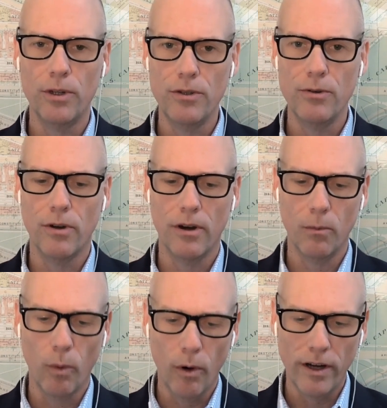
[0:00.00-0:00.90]
When you are
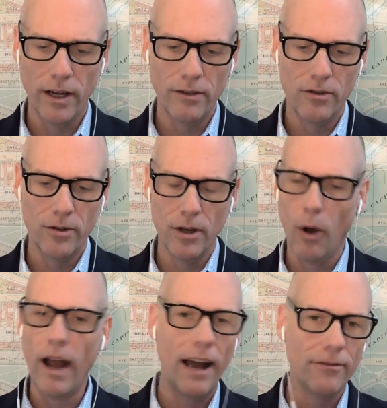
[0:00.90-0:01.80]
working to
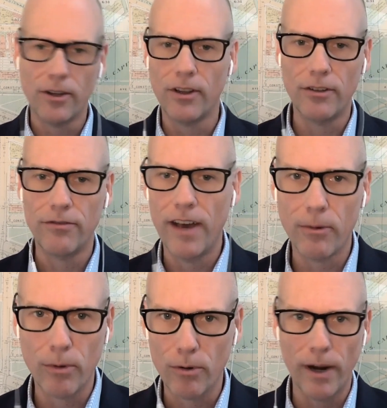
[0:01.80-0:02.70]
go after these
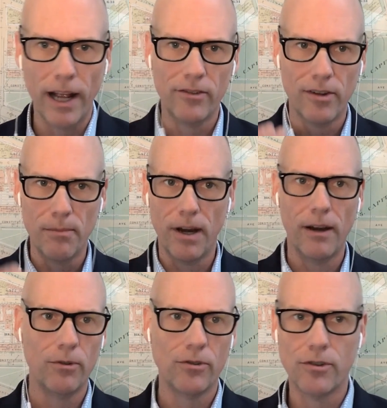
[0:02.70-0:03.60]
federal grants that
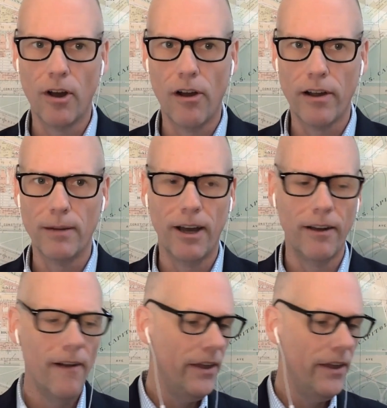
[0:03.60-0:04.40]
Mary was just talking about,